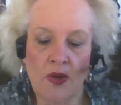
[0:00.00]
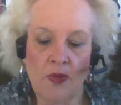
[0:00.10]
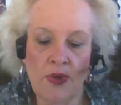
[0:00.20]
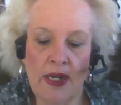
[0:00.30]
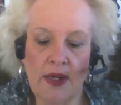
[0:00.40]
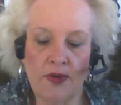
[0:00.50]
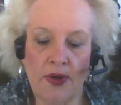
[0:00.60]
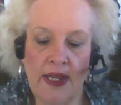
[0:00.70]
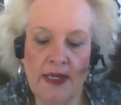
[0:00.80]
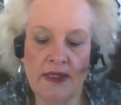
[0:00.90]
When I
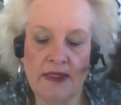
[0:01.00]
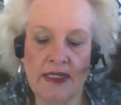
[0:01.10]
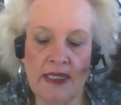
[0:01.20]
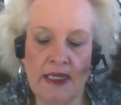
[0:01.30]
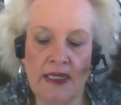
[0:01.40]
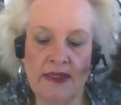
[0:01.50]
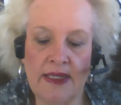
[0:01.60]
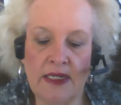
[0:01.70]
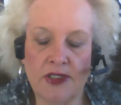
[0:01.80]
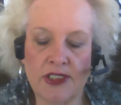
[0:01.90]
cry unto thee,
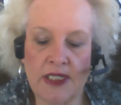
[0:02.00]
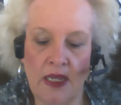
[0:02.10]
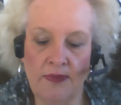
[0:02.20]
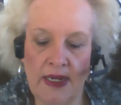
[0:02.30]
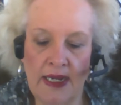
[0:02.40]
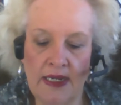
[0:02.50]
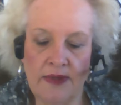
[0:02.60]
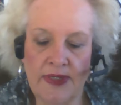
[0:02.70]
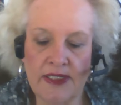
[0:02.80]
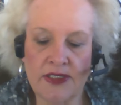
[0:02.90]
then shalt my
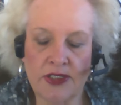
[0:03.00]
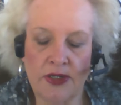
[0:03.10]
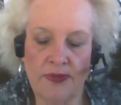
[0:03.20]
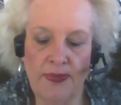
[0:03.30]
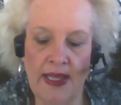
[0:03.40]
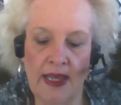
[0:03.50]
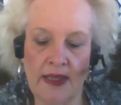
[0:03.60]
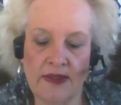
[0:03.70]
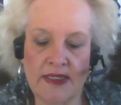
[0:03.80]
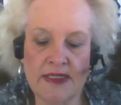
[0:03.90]
enemies turn
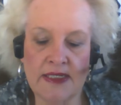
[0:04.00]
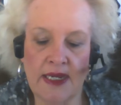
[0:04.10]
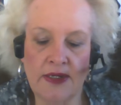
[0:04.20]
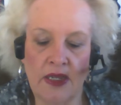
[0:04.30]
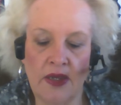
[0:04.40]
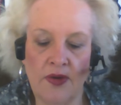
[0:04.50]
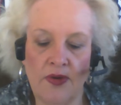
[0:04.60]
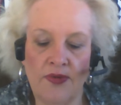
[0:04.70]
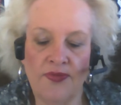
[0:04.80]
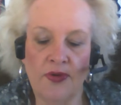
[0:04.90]
back. This I
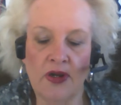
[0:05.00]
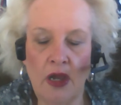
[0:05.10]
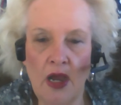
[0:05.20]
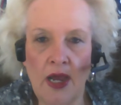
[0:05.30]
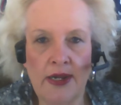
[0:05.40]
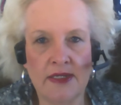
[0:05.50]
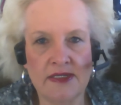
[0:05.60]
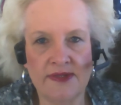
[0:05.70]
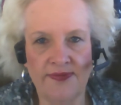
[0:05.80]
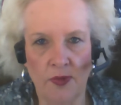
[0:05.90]
know, for God
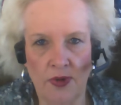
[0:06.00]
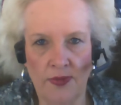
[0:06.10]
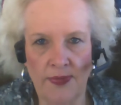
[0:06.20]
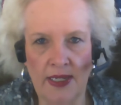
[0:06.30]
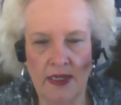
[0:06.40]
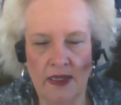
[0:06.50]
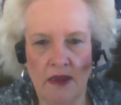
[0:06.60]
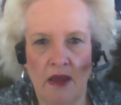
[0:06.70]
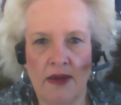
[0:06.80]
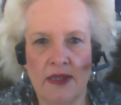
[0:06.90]
is for me.
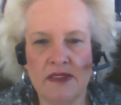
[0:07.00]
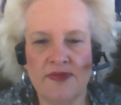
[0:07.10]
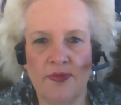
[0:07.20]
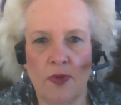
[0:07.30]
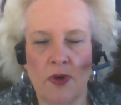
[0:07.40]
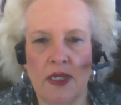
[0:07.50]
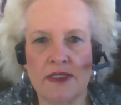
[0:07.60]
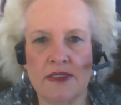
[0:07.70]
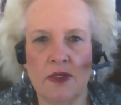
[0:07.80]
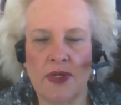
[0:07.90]
God is for
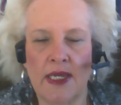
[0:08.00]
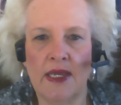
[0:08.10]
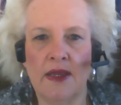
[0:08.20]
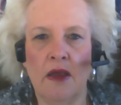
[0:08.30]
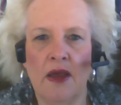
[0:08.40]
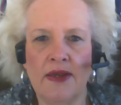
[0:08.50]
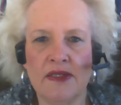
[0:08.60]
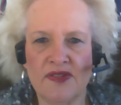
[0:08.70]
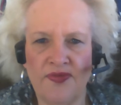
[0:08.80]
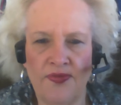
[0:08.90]
us, okay? God
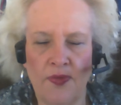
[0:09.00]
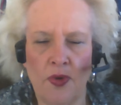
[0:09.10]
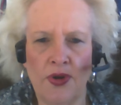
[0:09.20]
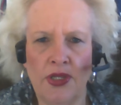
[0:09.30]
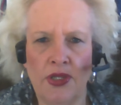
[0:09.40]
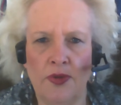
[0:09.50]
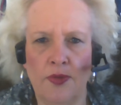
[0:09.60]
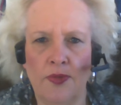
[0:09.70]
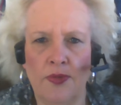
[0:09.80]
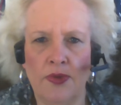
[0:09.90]
is for
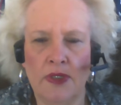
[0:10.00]
you.